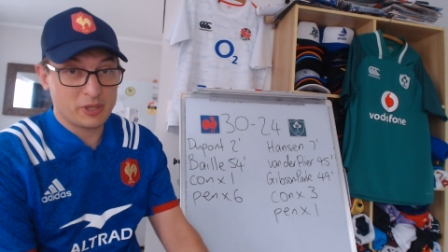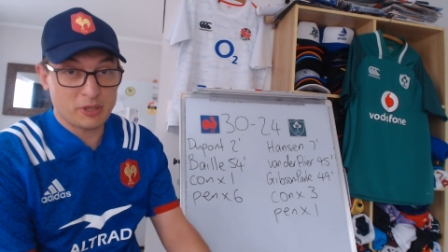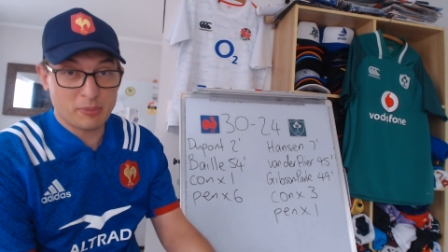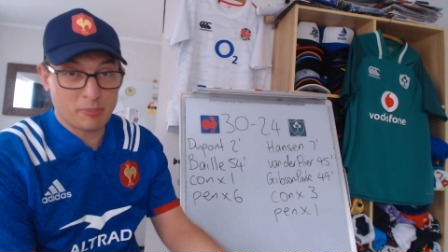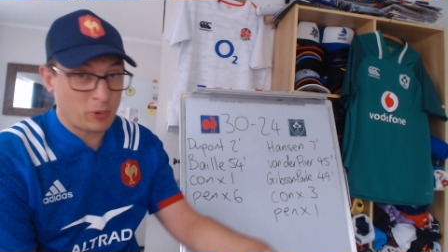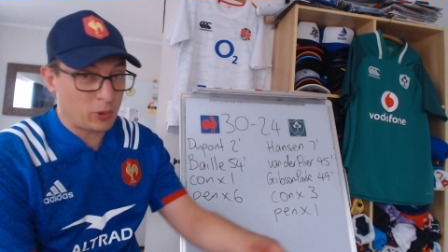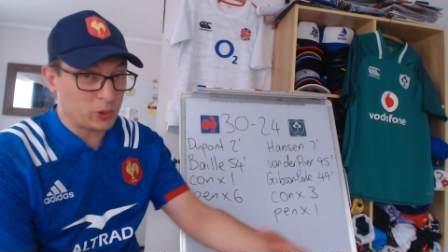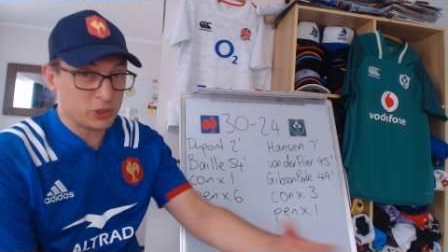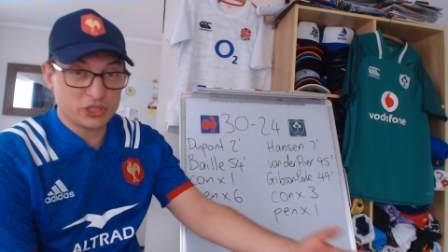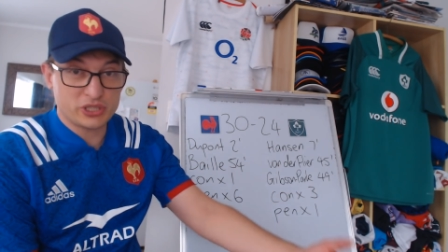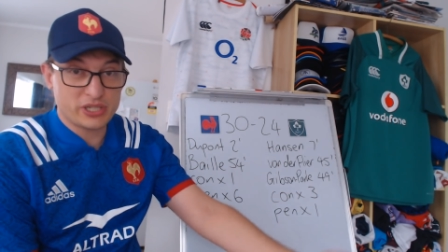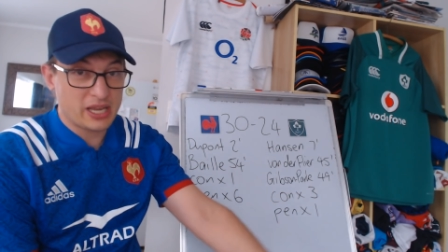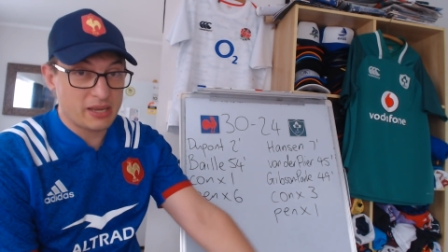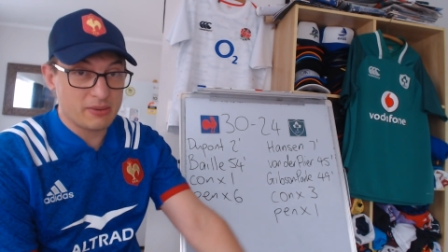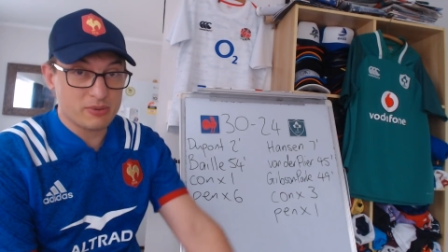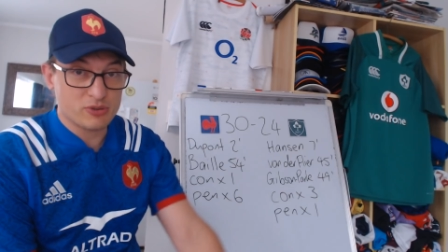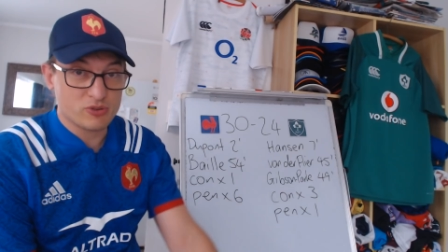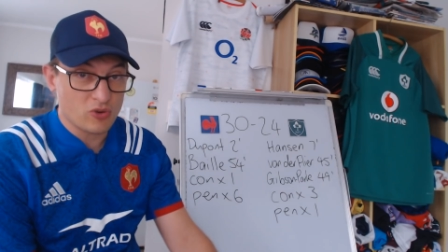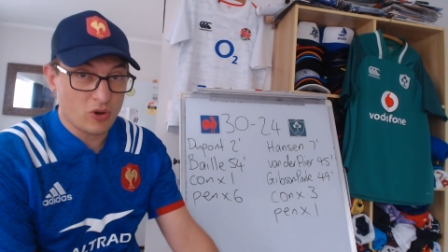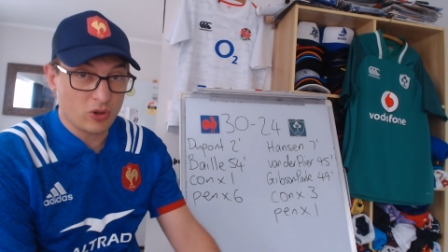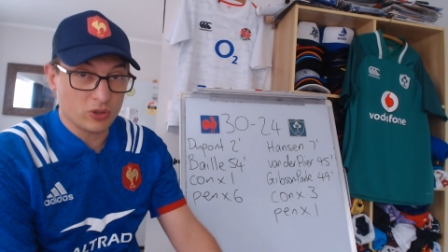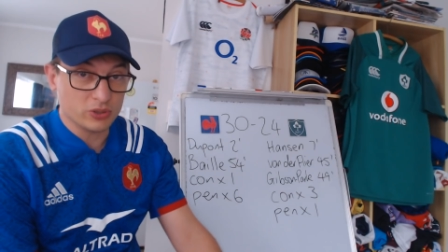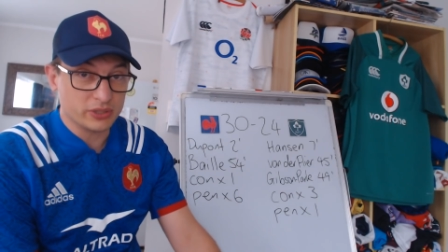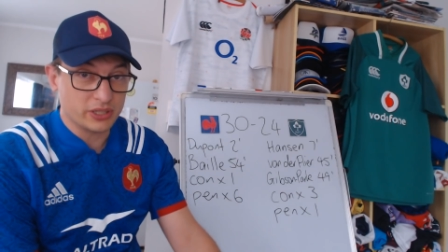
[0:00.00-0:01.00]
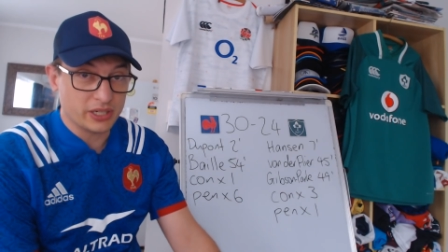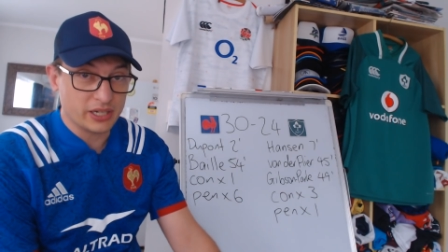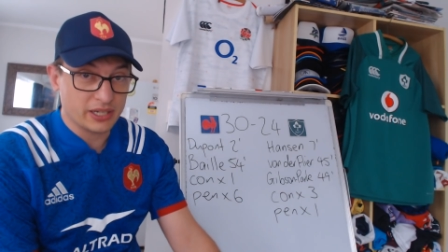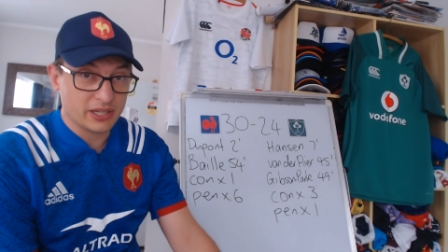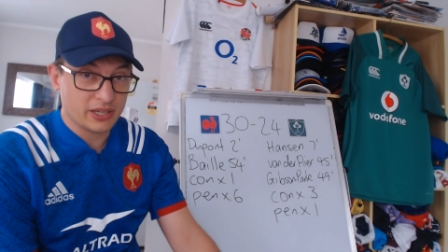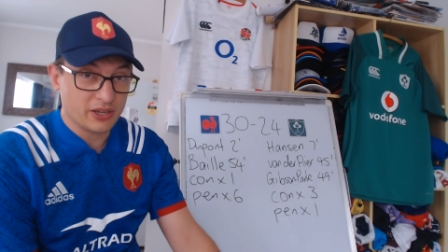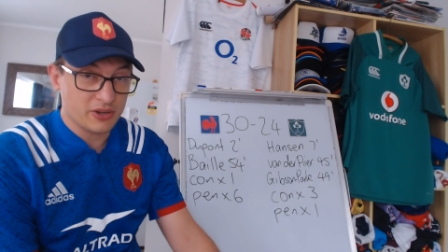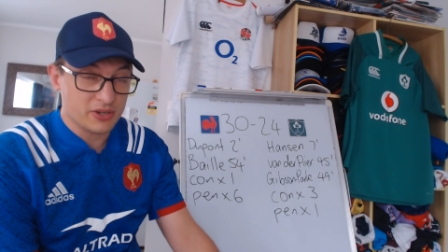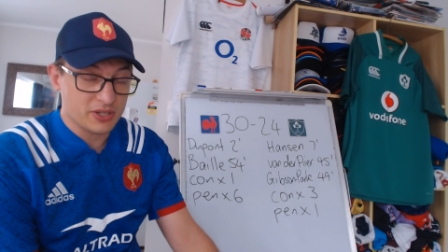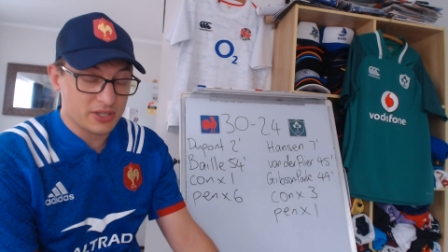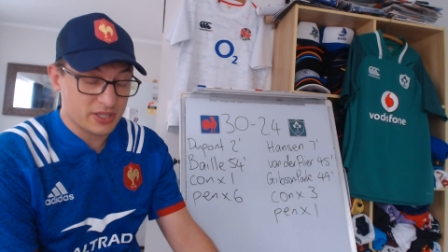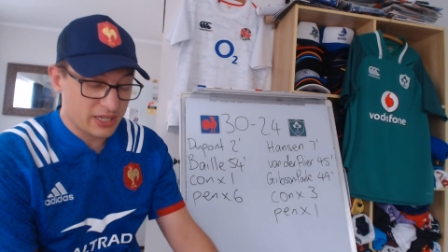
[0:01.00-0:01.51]
the ball just keeps rolling and it
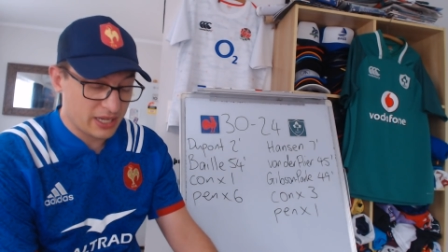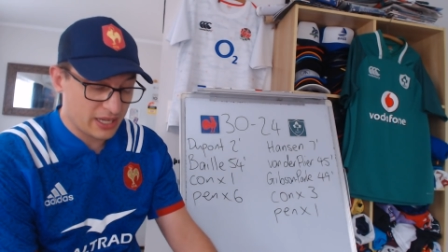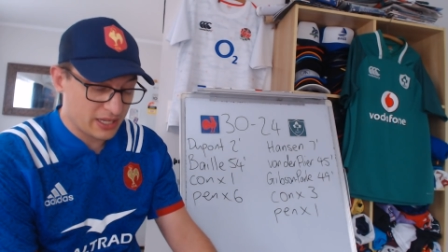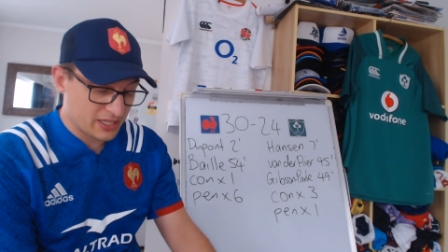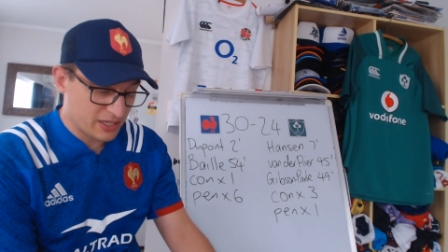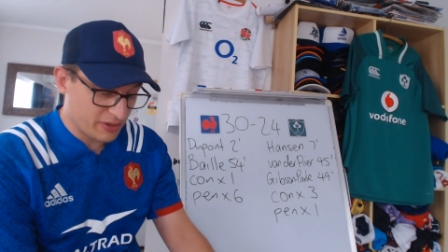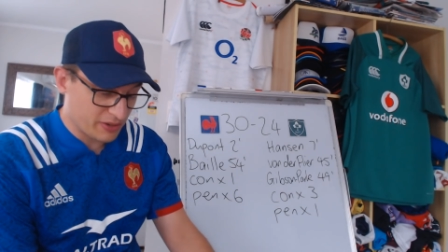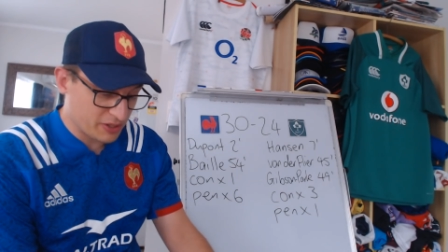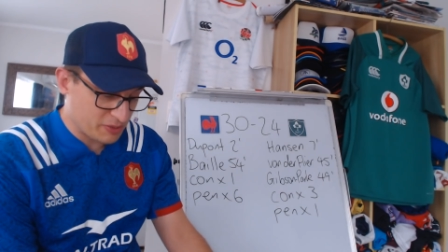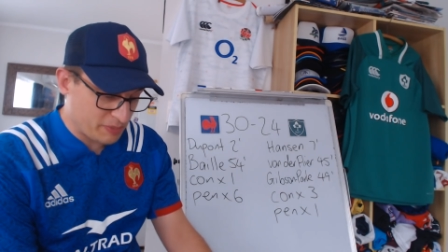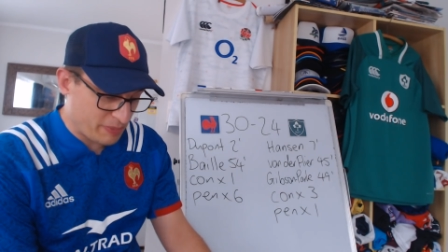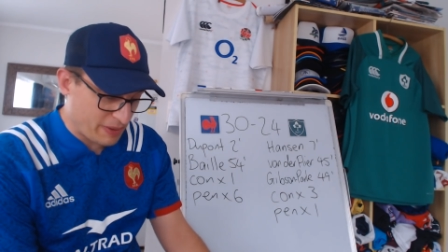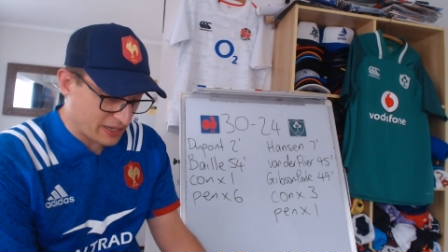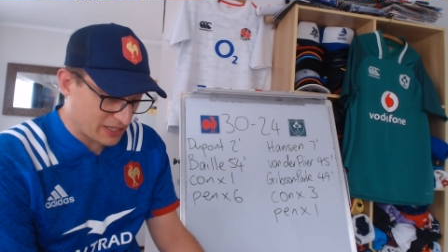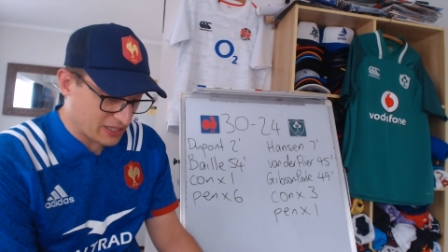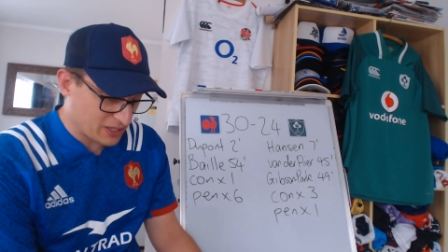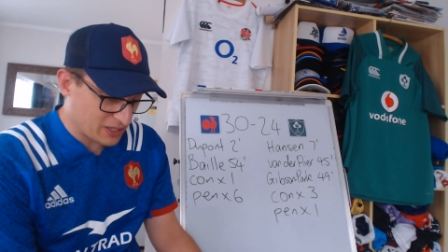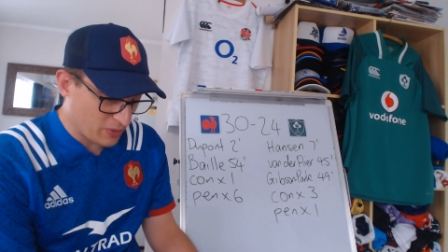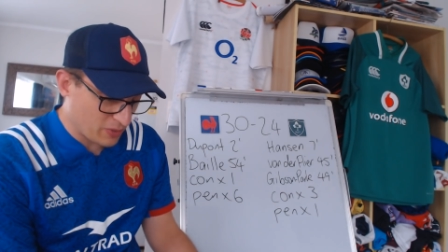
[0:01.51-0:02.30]
goes dead. So it's back to